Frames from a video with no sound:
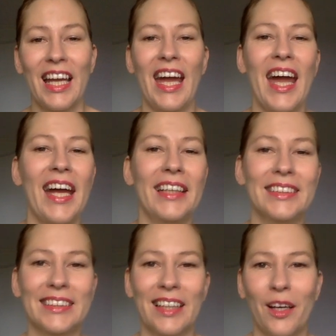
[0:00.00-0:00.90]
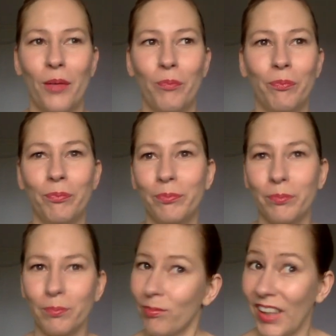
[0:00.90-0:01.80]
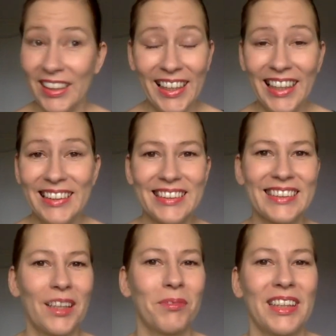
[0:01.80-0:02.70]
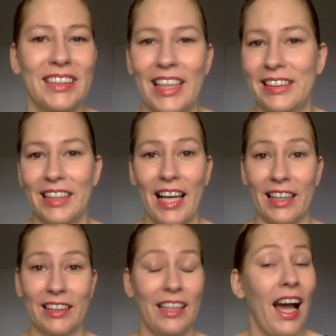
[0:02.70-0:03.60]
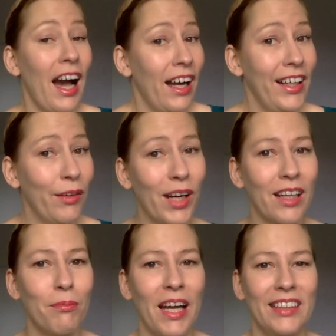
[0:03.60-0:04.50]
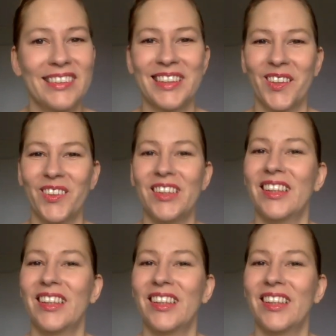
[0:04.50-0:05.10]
And yeah, it's something that I can highly recommend. So